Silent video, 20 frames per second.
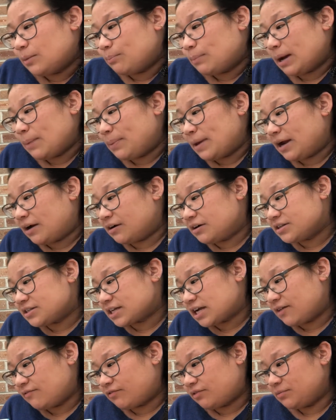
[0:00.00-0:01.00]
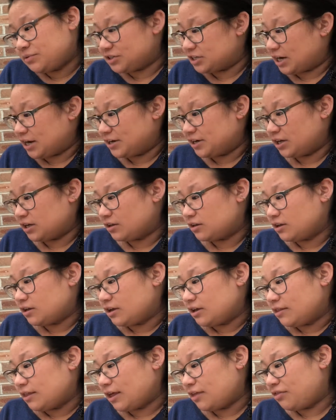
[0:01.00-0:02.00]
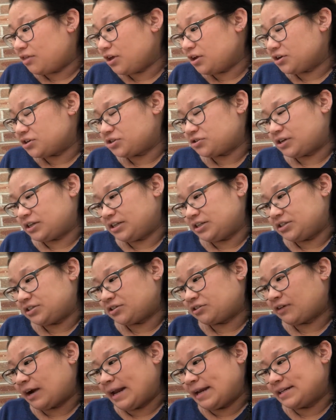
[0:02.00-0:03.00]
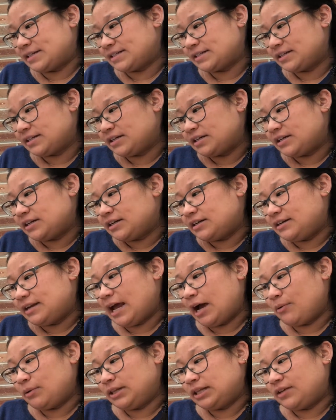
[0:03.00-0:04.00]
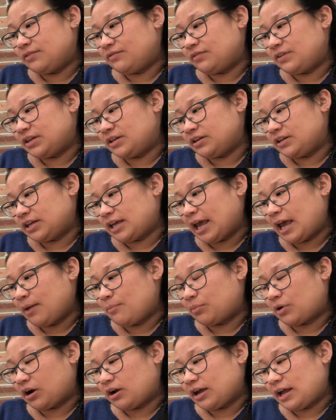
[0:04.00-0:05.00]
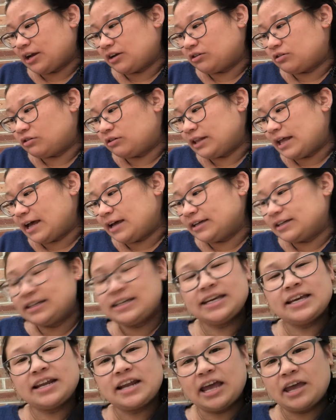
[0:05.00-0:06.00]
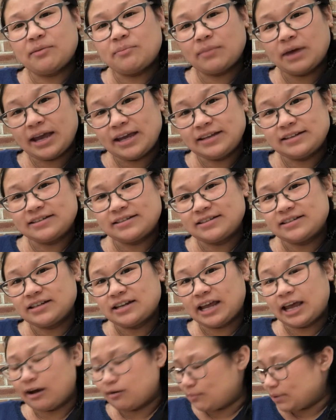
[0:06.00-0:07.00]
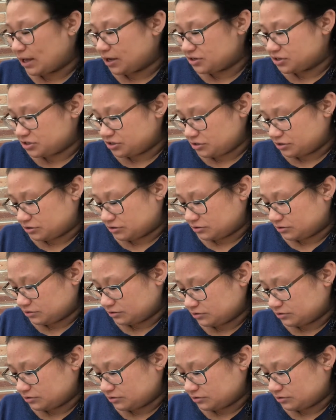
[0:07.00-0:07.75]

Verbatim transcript: My parents come from China. They think Australia is great. Now we live in Canberra and call out, G'day, mate. How about you?